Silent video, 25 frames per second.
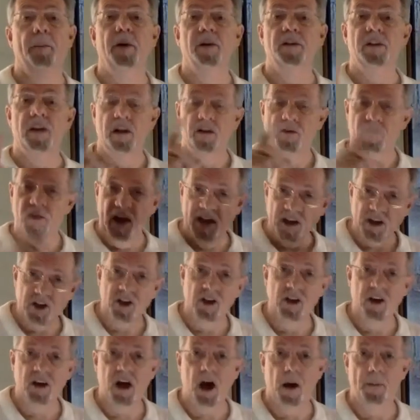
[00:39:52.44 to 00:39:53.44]
But then
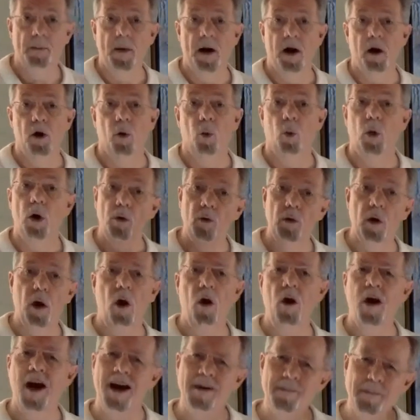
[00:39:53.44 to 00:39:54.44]
eventually the cupbearer will, oh,
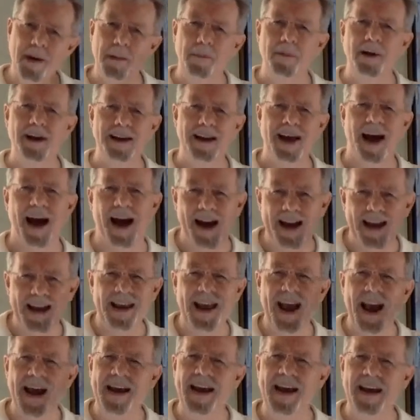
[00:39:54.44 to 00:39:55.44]
I remember the guy.
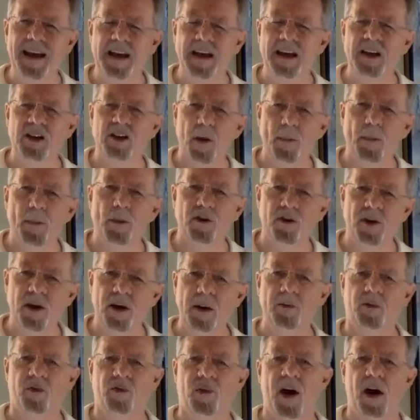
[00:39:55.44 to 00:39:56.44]
Yeah, he can interpret
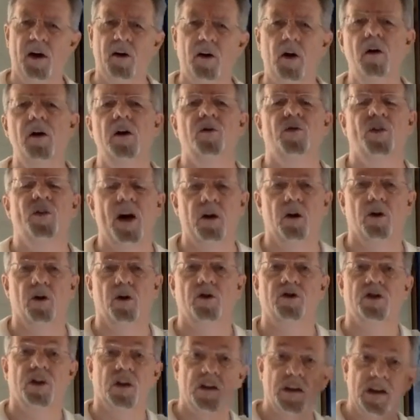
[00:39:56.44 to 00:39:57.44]
dreams, Pharaoh. And
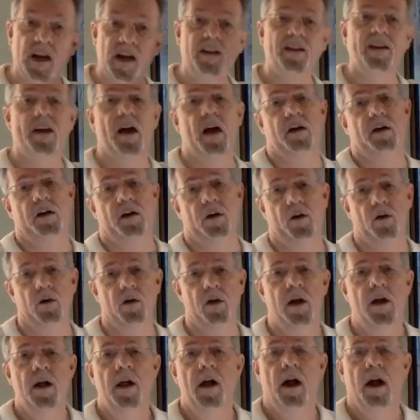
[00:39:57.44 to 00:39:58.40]
Pharaoh says, get that dude.